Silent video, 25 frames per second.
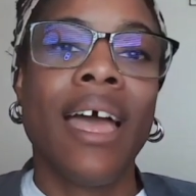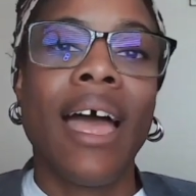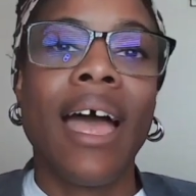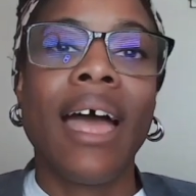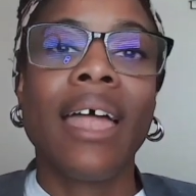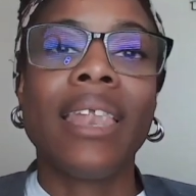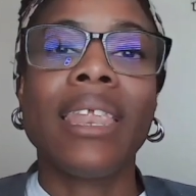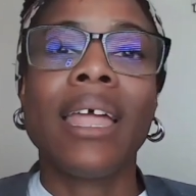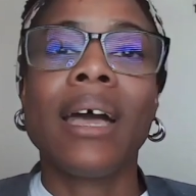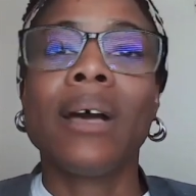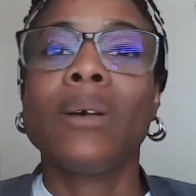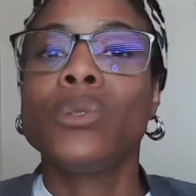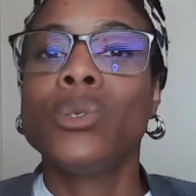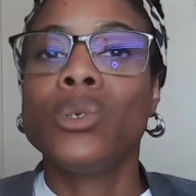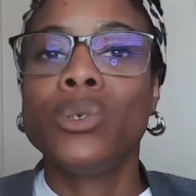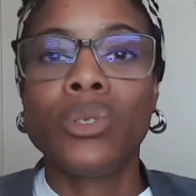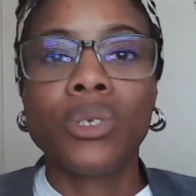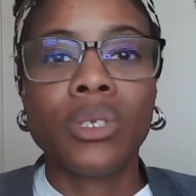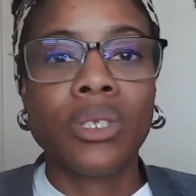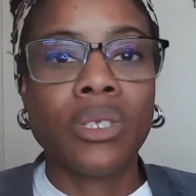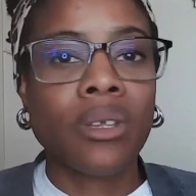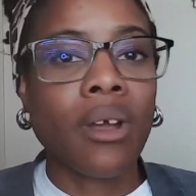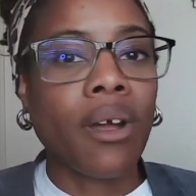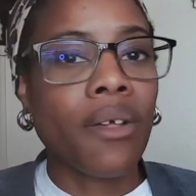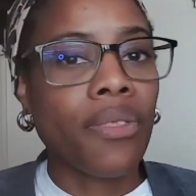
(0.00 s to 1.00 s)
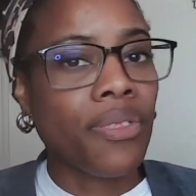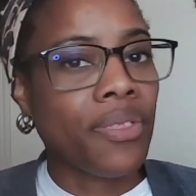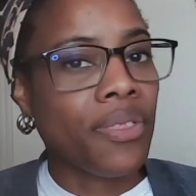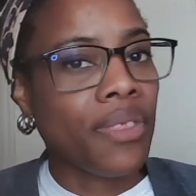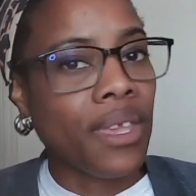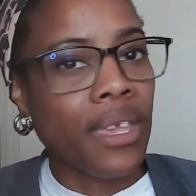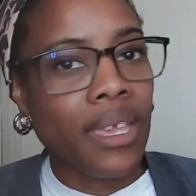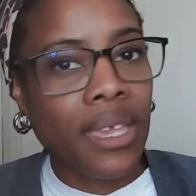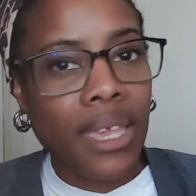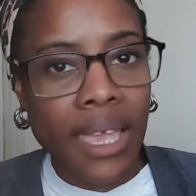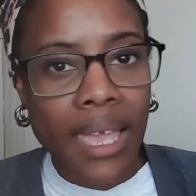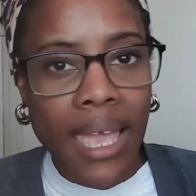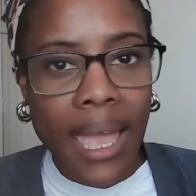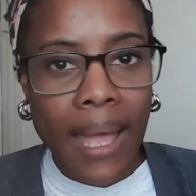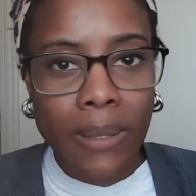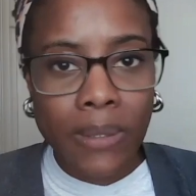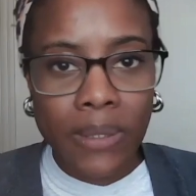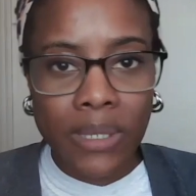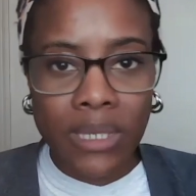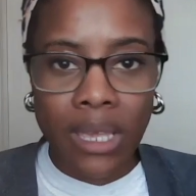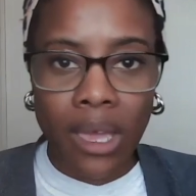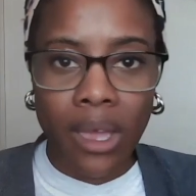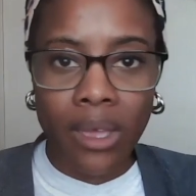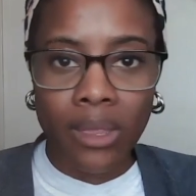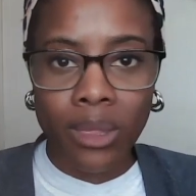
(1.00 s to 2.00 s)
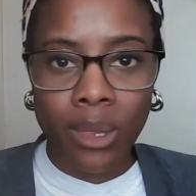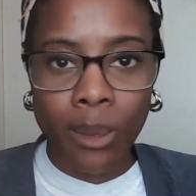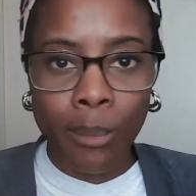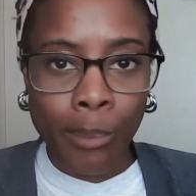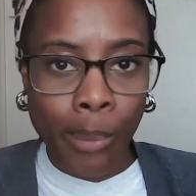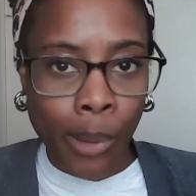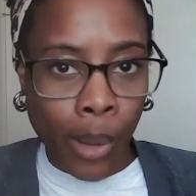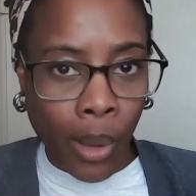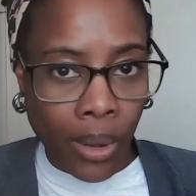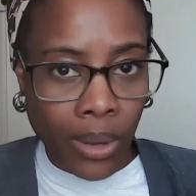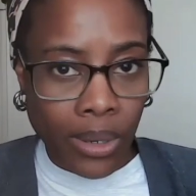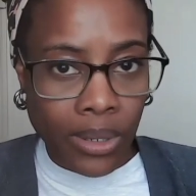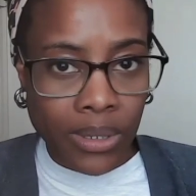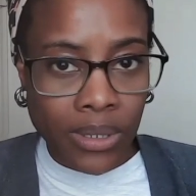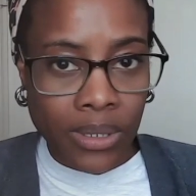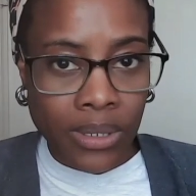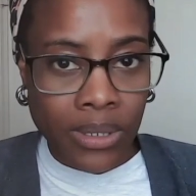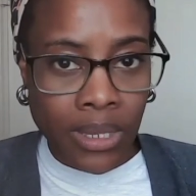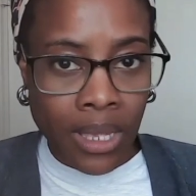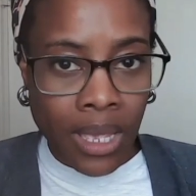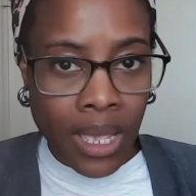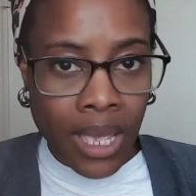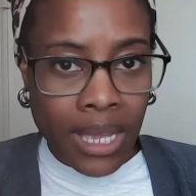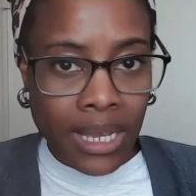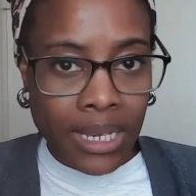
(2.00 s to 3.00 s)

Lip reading: allows you to start thinking outside the box.